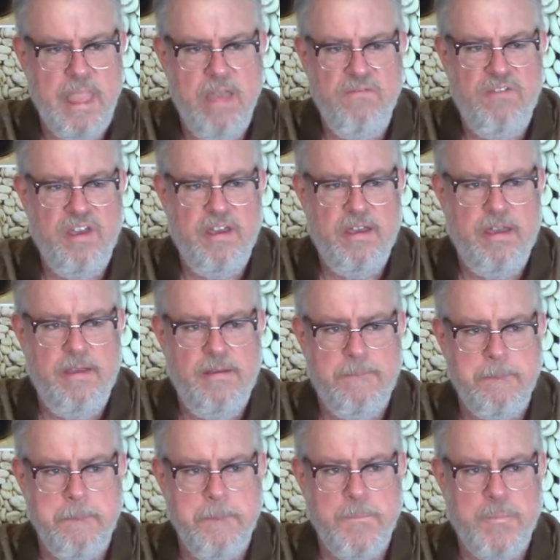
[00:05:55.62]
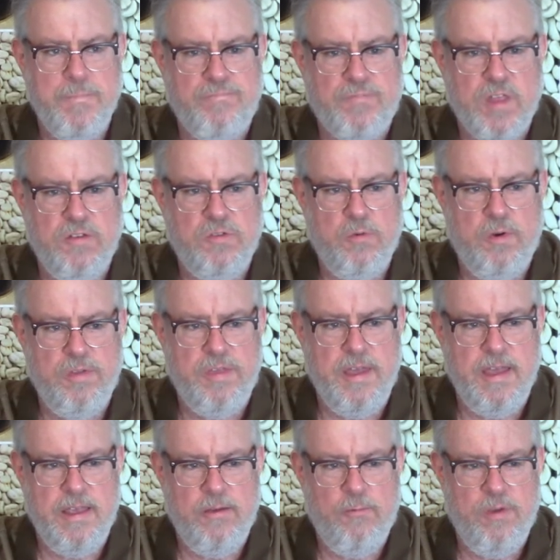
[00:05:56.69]
fig sort of
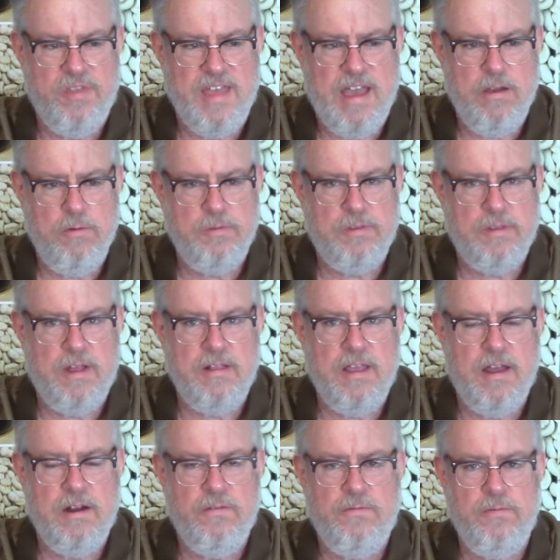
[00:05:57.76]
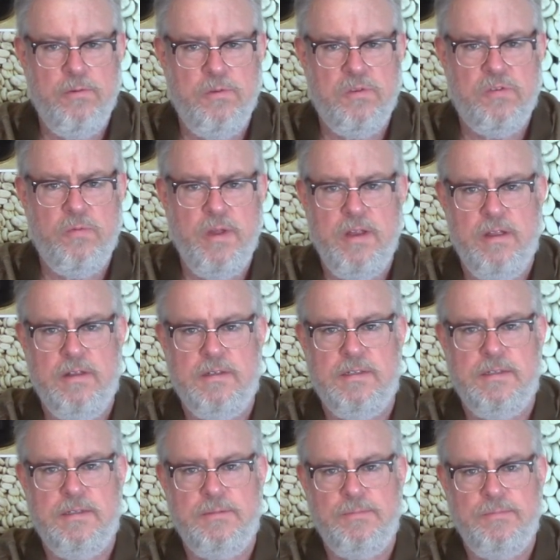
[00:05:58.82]
thing without a lot of fruit
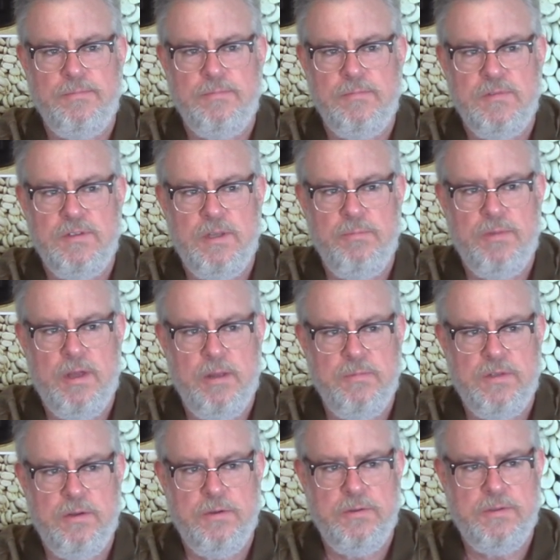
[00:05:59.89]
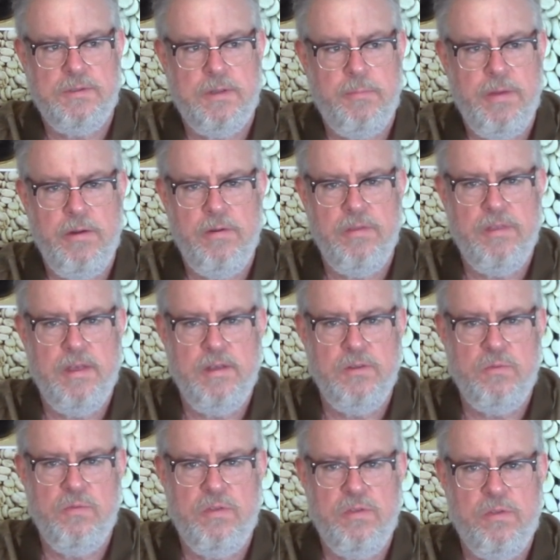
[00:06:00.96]
sweetness. Sometimes those appear in
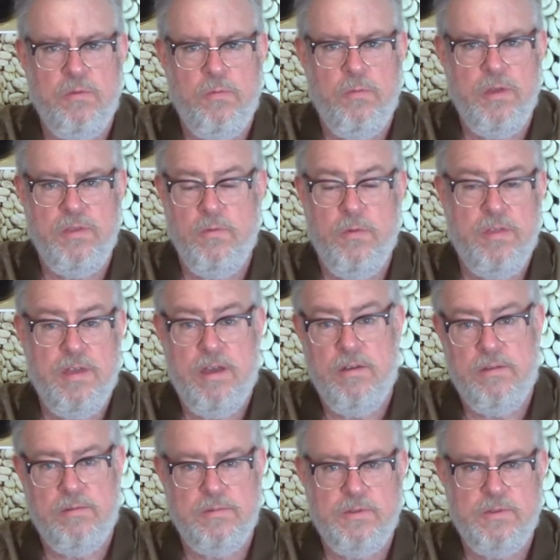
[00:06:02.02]
things with, with and without